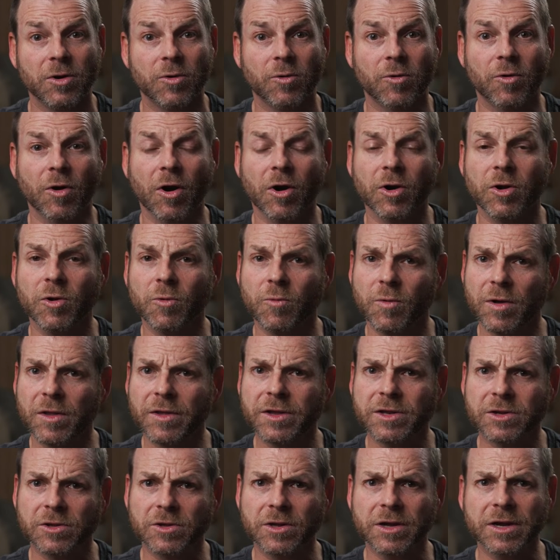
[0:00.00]
Or are you
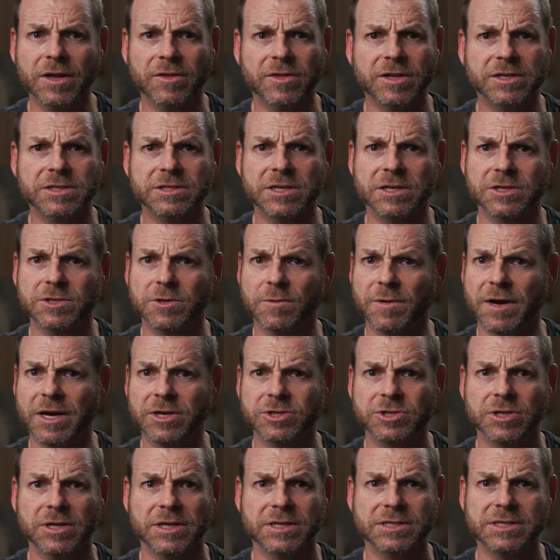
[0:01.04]
willing to look at the
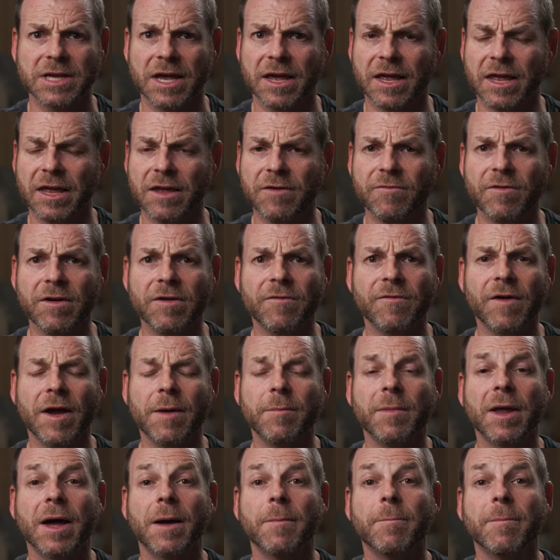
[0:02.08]
situation and say, even if
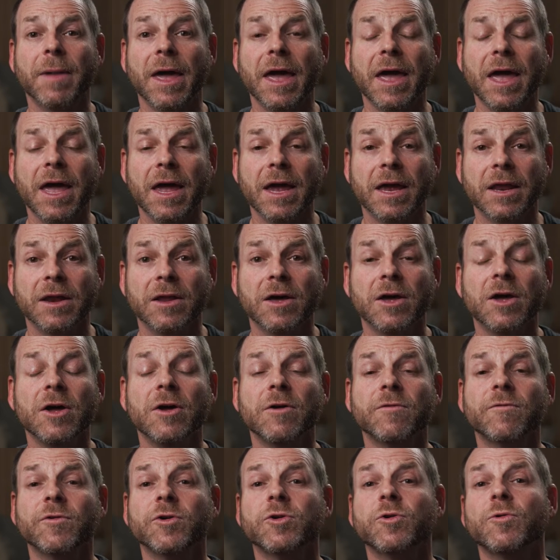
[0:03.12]
I'm not paid
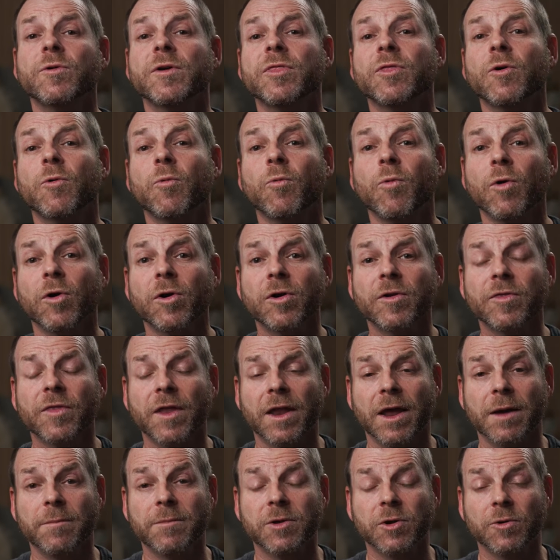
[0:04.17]
for doing the work
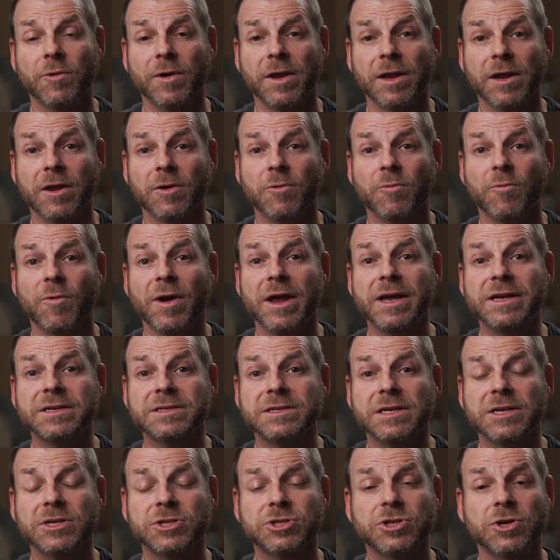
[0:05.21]
that I'm doing in
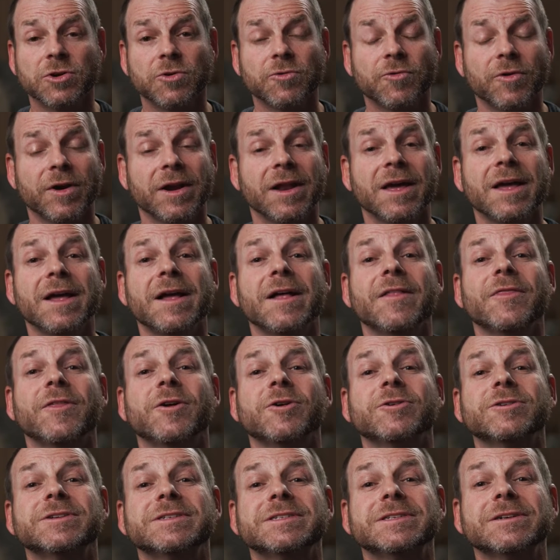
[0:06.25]
raising children,
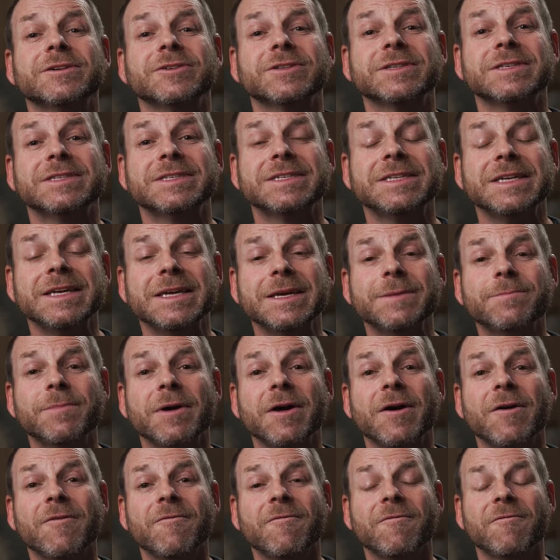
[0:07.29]
there is still deep
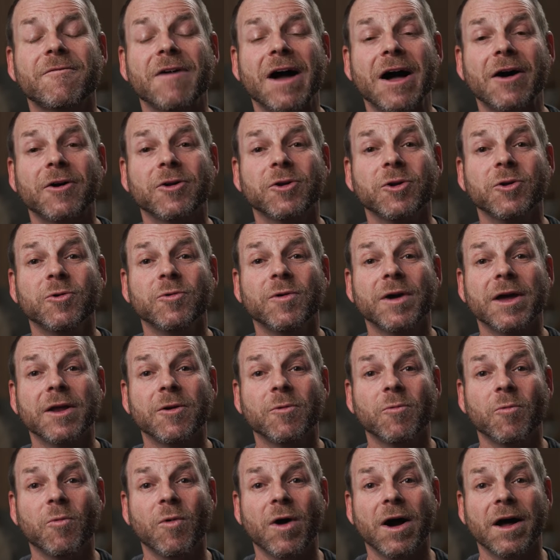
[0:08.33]
value
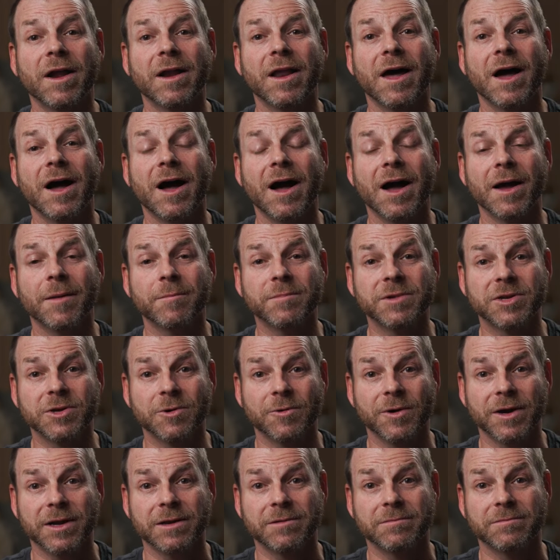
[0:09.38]
in what I'm
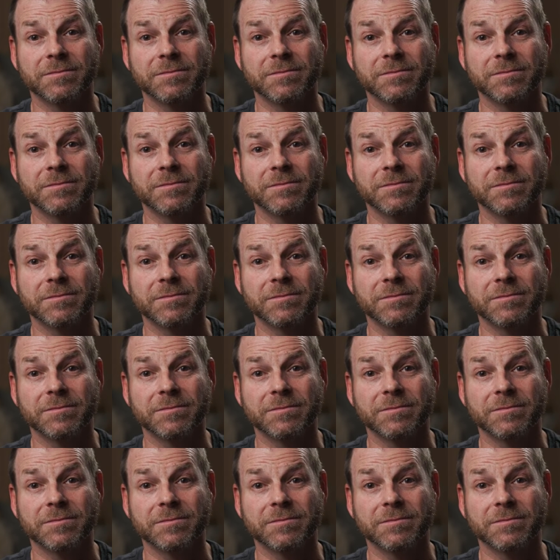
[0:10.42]
doing?